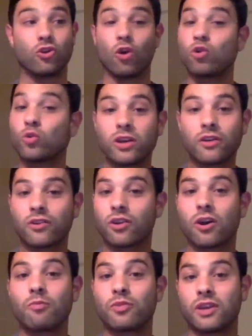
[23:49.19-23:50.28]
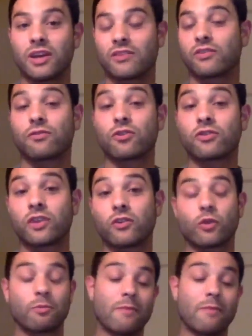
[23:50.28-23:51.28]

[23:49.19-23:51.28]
go to another company as the first sales rep,